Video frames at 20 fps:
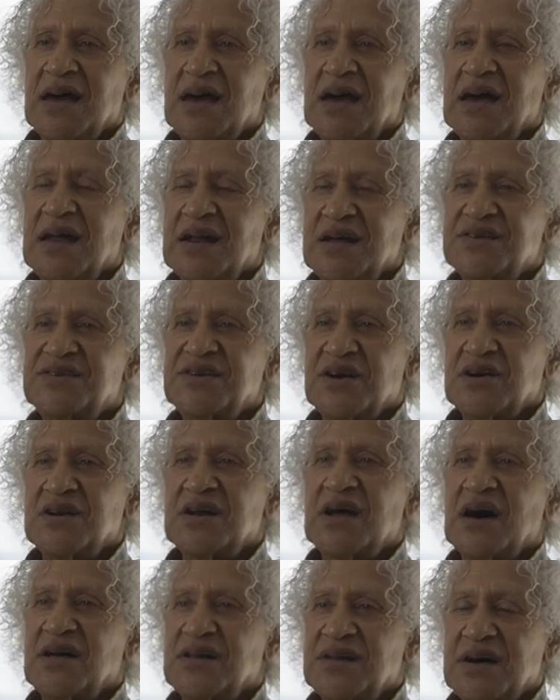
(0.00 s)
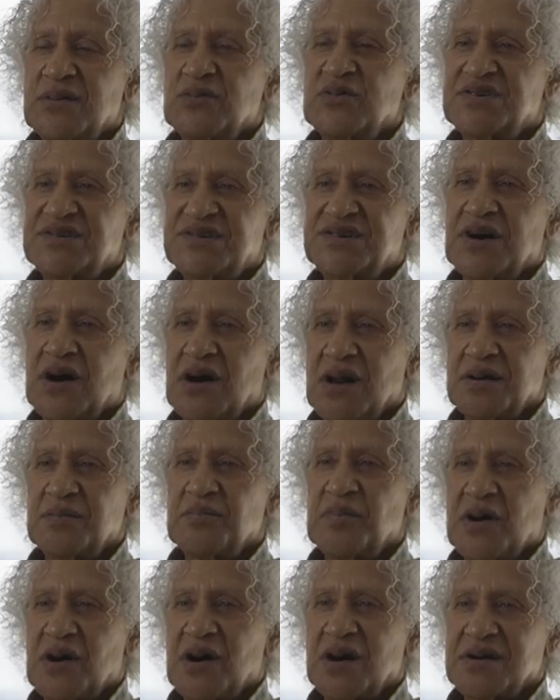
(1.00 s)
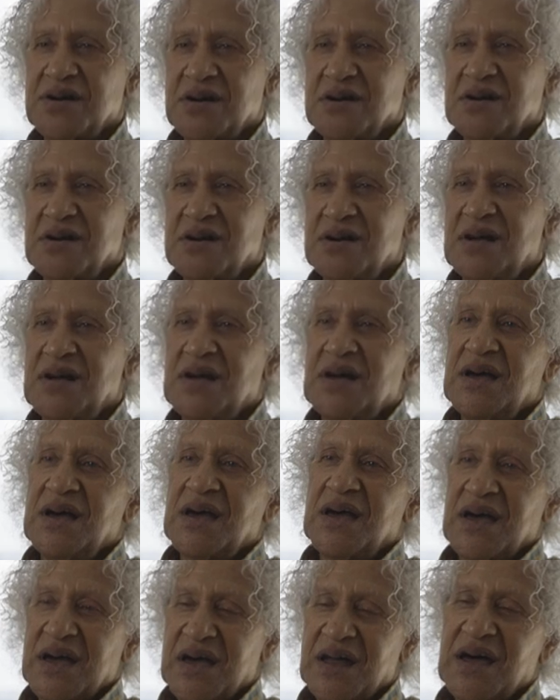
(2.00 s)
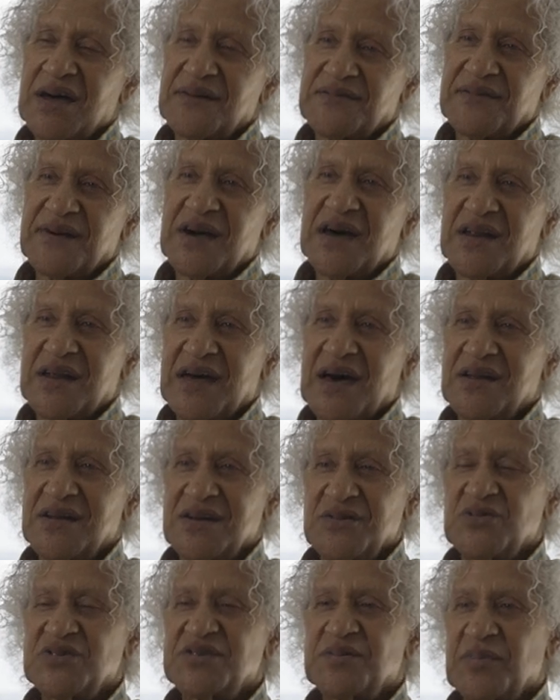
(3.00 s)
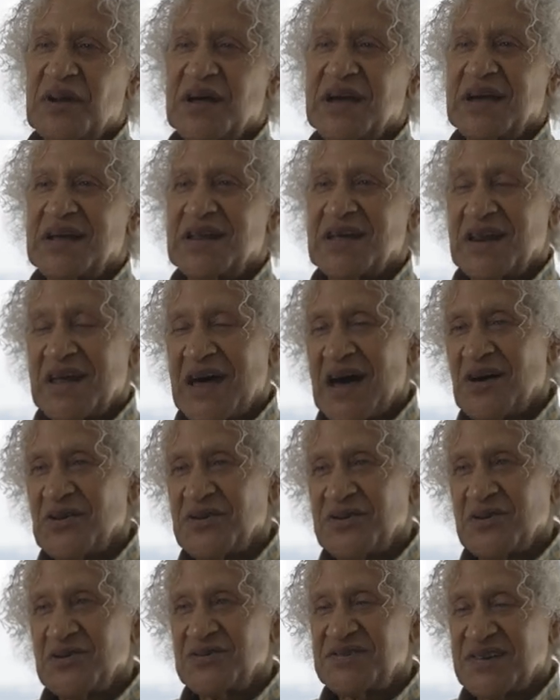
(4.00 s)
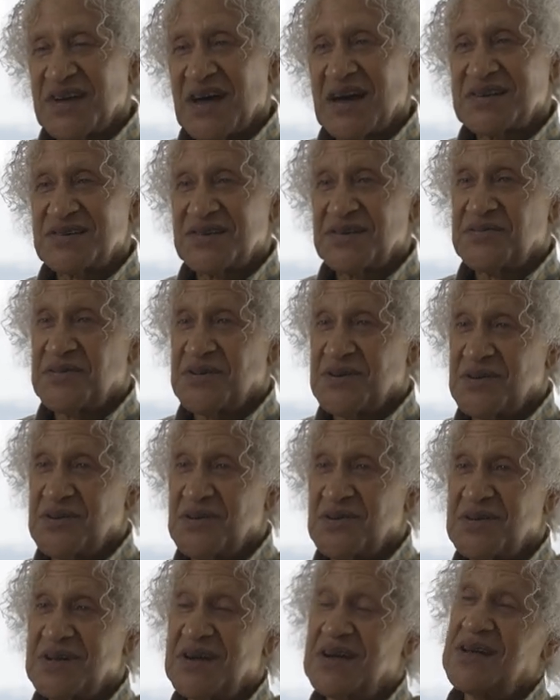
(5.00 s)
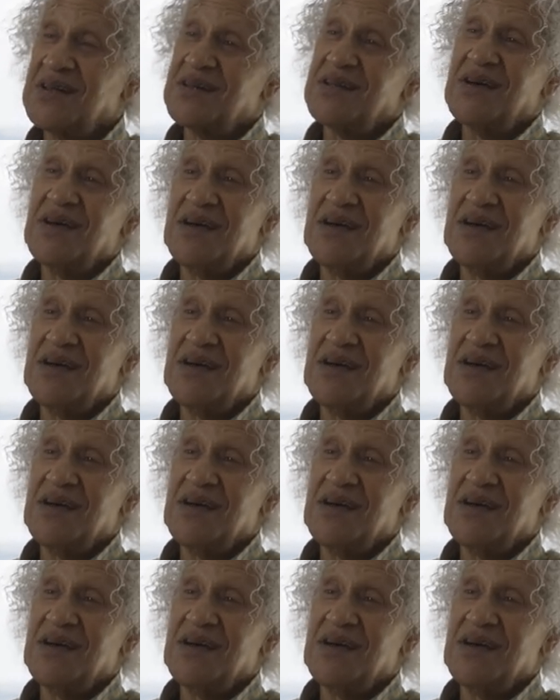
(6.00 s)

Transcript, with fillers: And it turned out that was Charlie Parker. And I found out he was playing an alto saxophone and